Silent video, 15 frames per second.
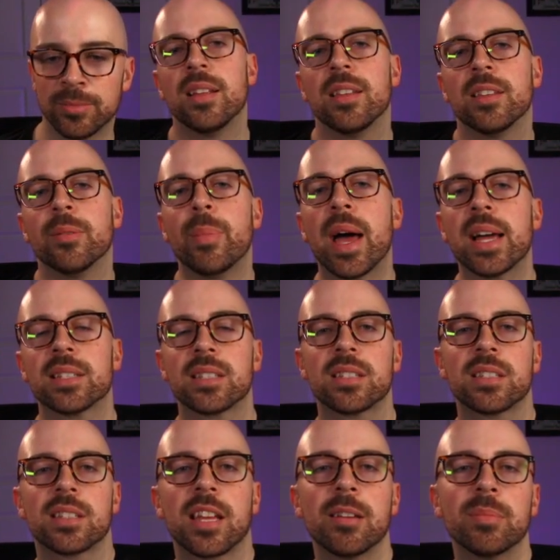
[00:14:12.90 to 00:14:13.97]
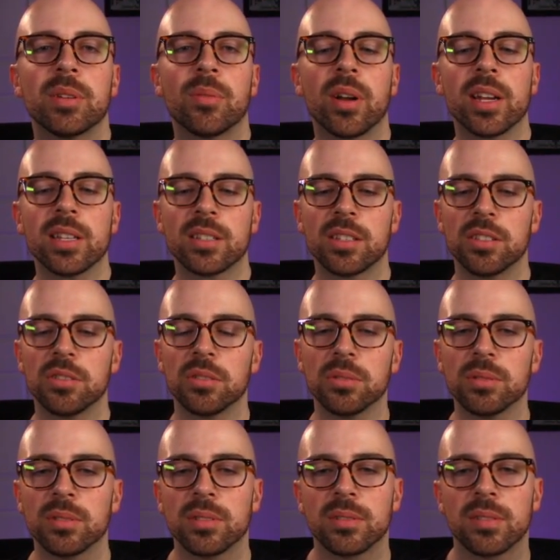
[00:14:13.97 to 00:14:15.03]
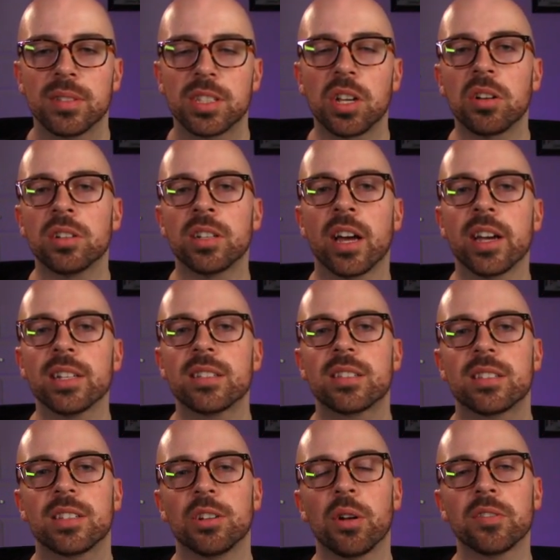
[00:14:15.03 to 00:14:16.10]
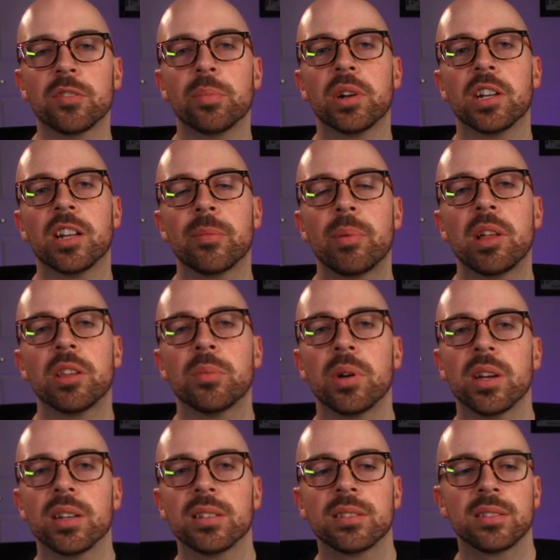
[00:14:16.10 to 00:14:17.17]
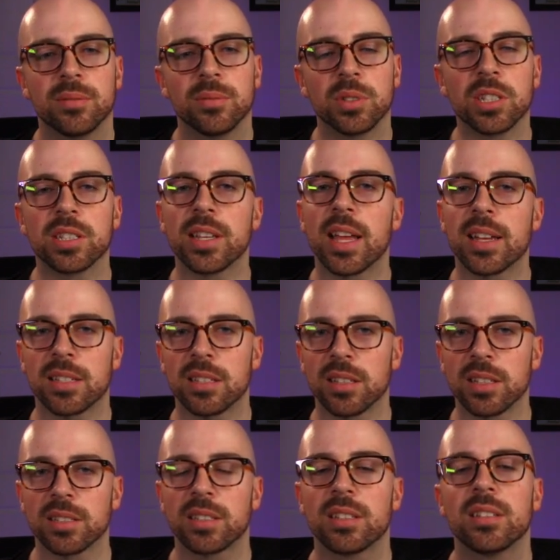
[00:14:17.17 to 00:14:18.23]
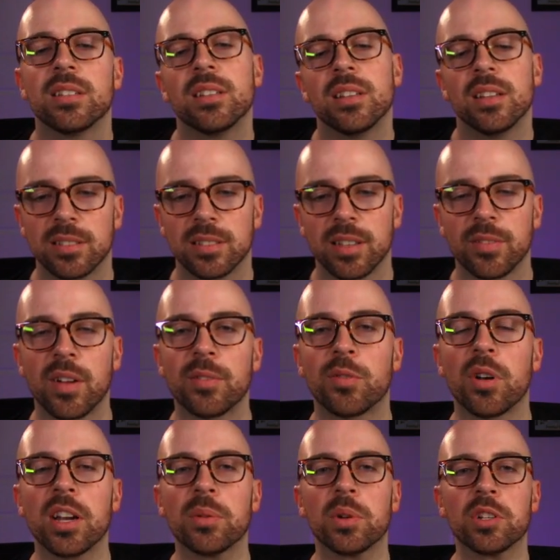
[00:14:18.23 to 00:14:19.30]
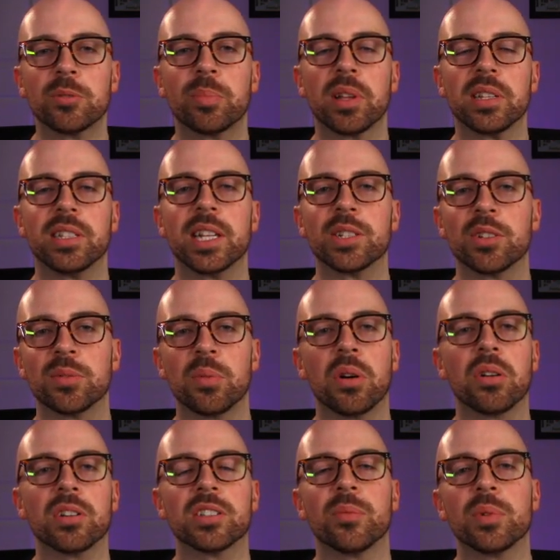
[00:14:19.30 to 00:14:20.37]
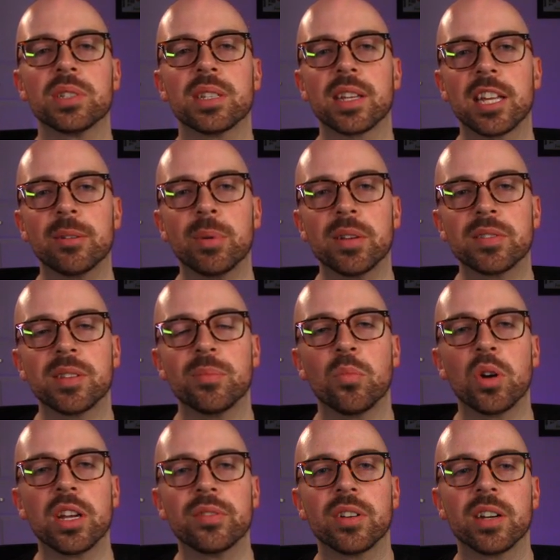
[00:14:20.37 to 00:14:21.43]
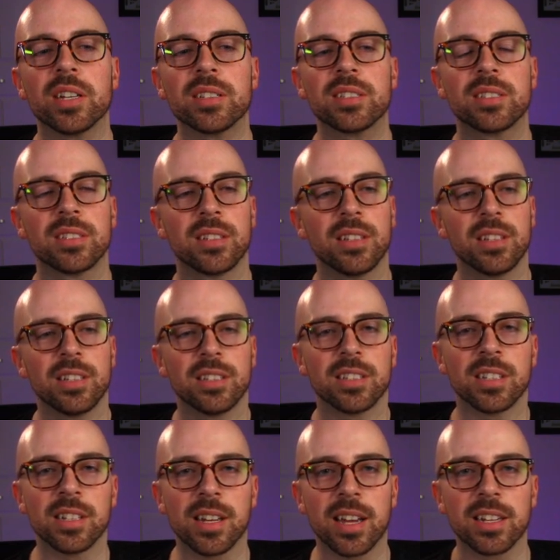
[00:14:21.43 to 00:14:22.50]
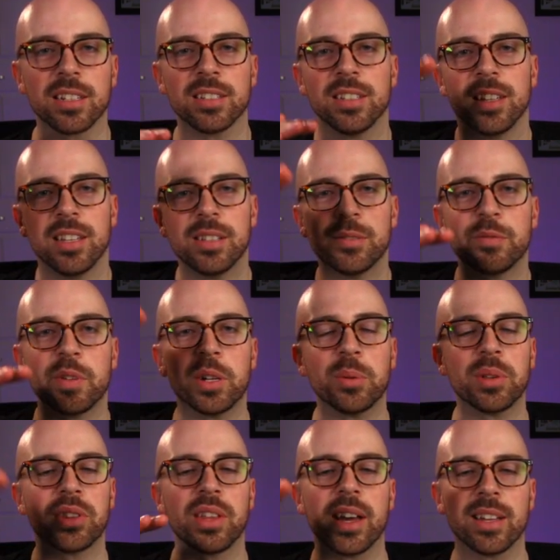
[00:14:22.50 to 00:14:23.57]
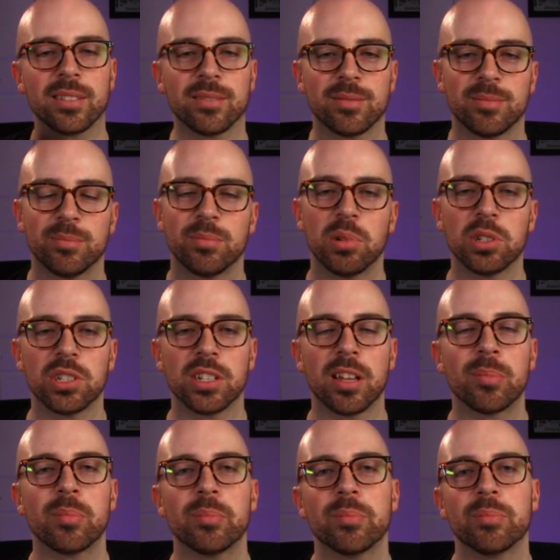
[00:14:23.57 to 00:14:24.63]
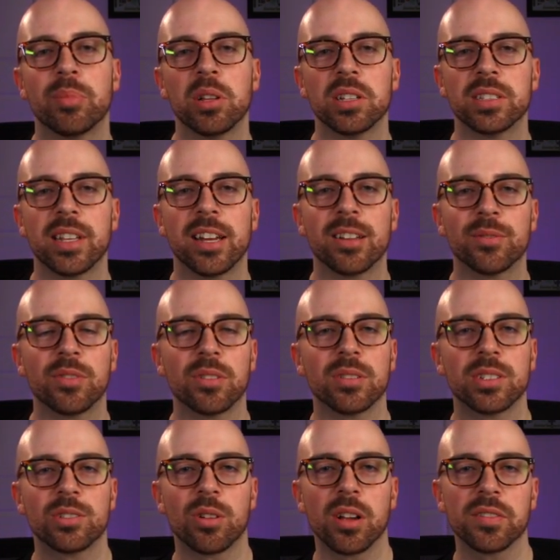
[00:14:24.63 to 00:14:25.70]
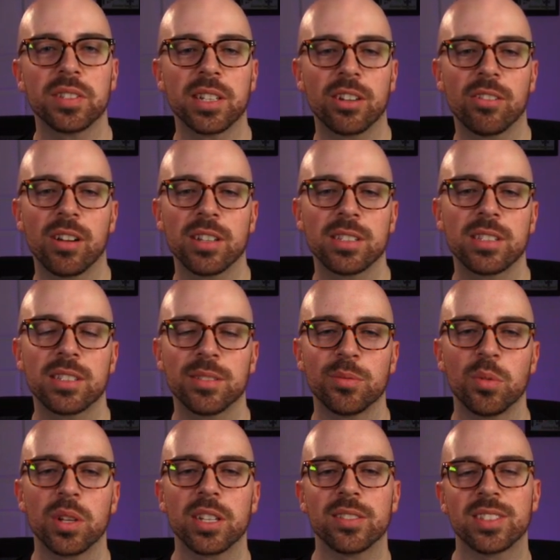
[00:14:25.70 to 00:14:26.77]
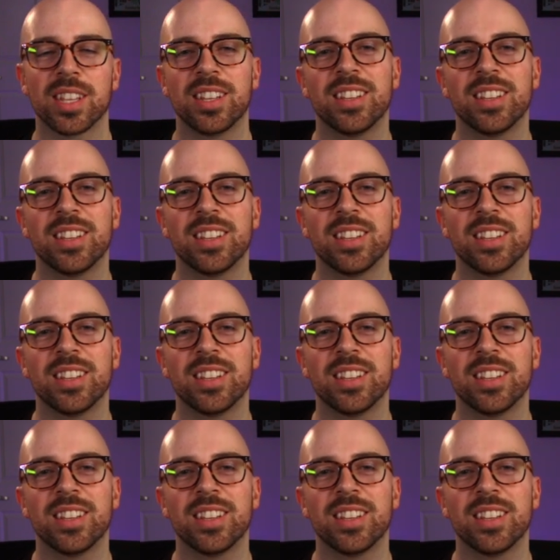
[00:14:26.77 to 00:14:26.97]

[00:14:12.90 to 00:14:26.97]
The masts can be raised to certain heights. You don't have to put it up all the way, which is excellent. I bet for anyone who's played Dangerous Waters and wants to get above some wave heights, and kind of fiddle with that, push it up and pull it down for troughs and crests of waves.